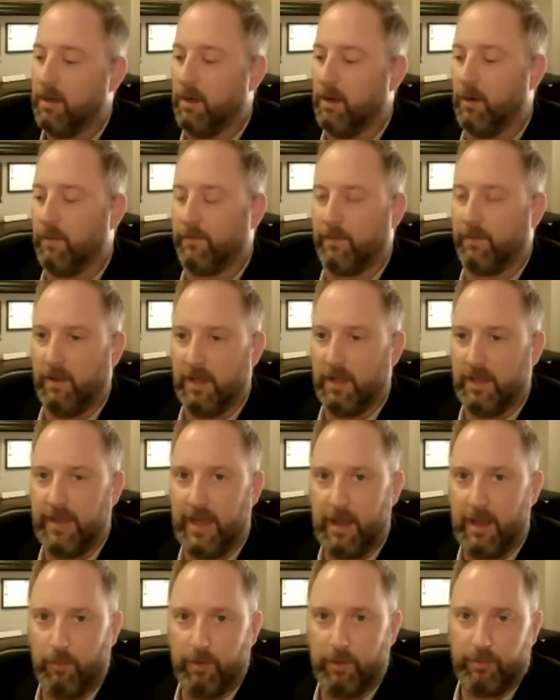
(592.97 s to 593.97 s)
Overlay
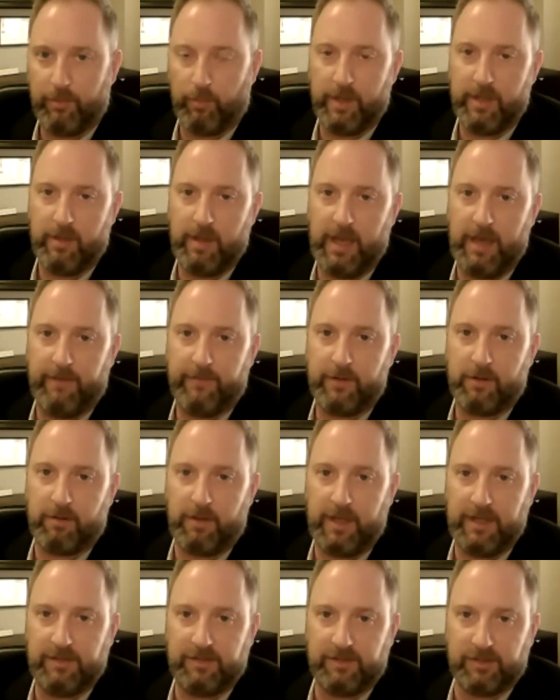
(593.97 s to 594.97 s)
that with what you have in your
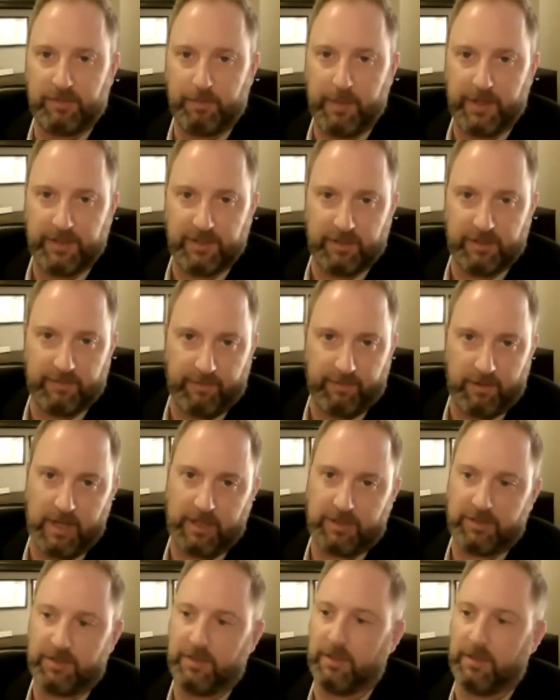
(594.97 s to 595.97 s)
license budget for
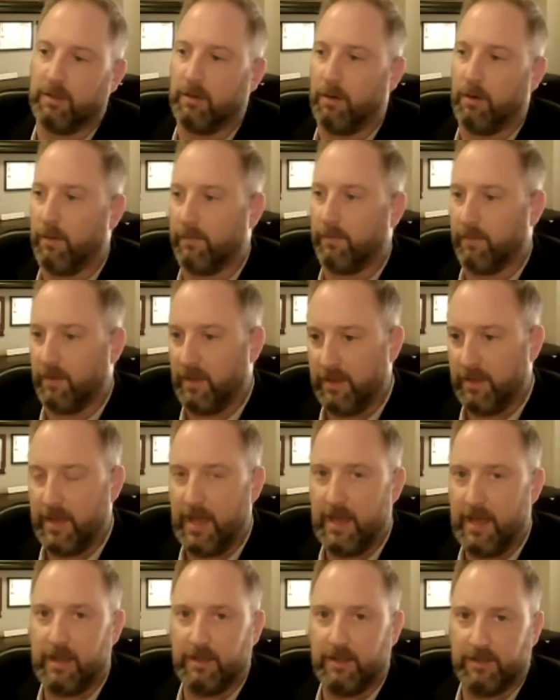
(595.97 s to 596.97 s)
next year. Overlay
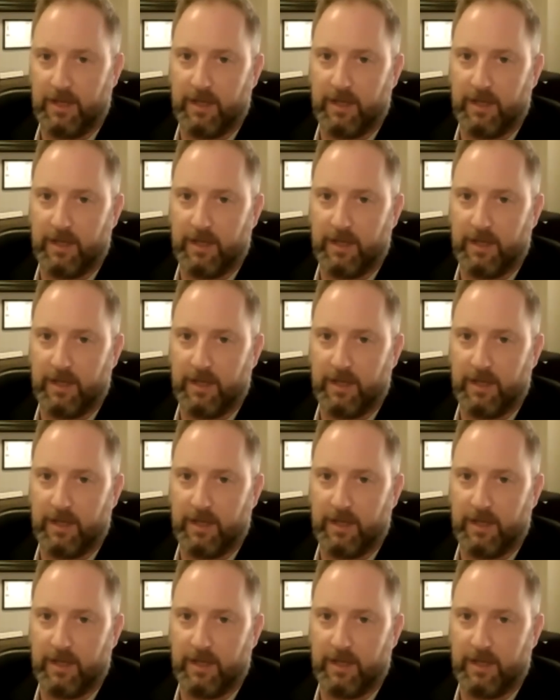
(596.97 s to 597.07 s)
that